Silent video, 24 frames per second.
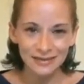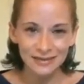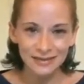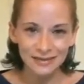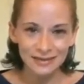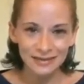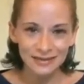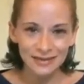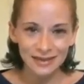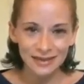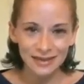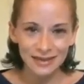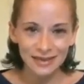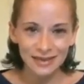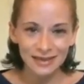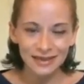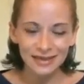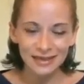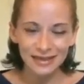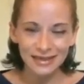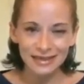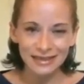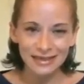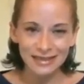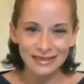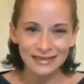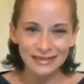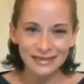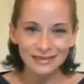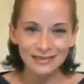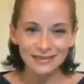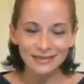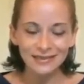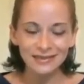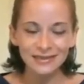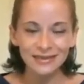So here,
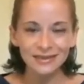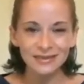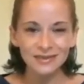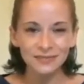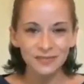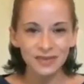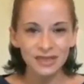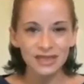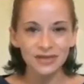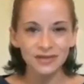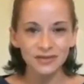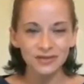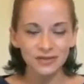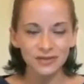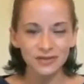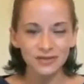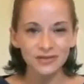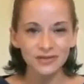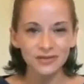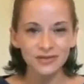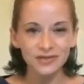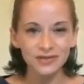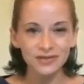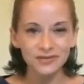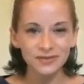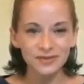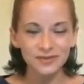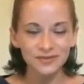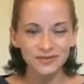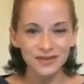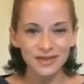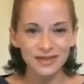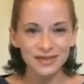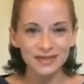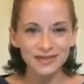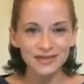it is being used to
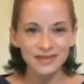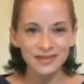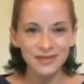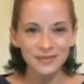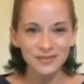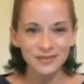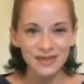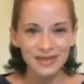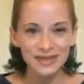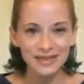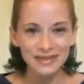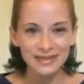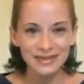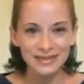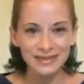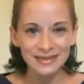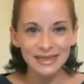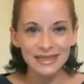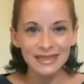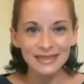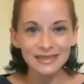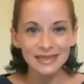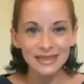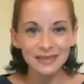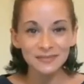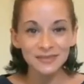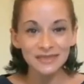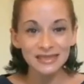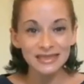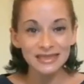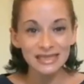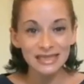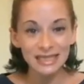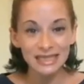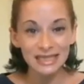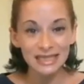refer to the person that I'm
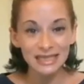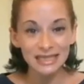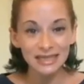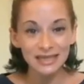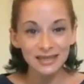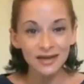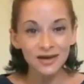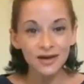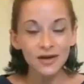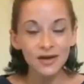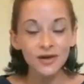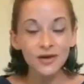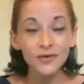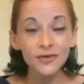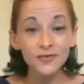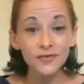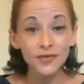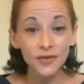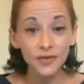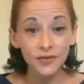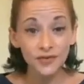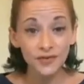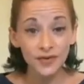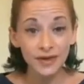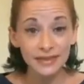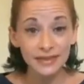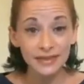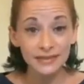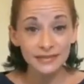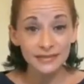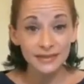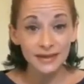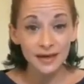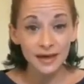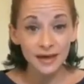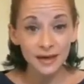seeing for the first
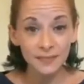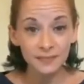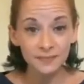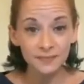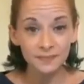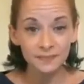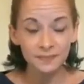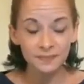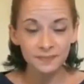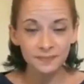time.